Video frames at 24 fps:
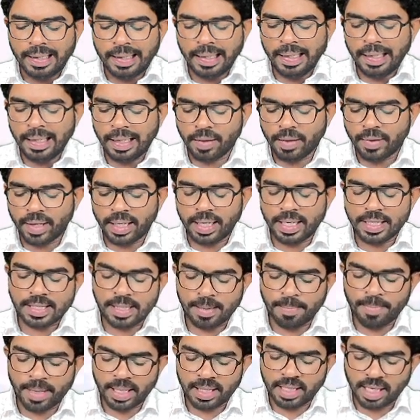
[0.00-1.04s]
till your
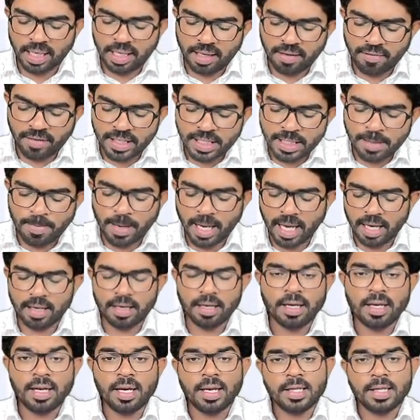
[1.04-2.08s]
December 31st plan.
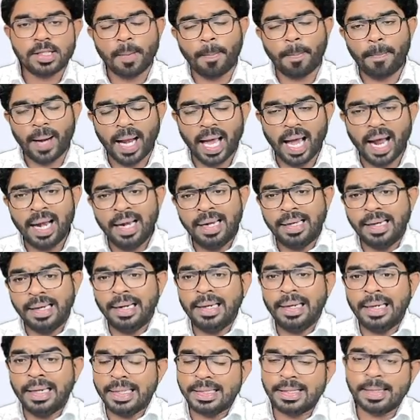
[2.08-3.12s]
So plan
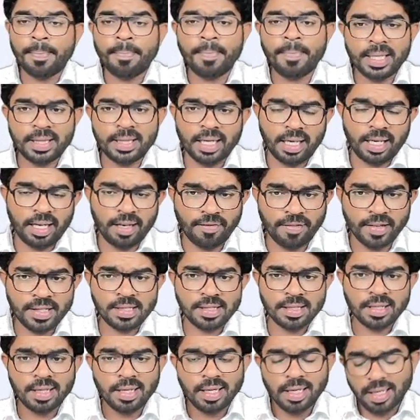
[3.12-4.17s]
till December
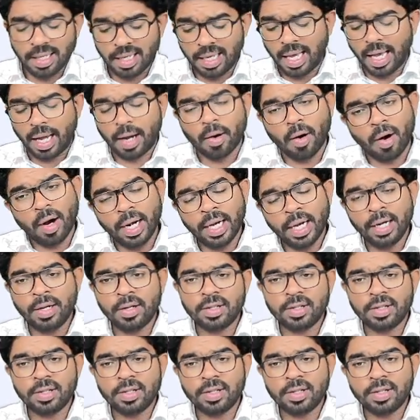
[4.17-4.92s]
31st. According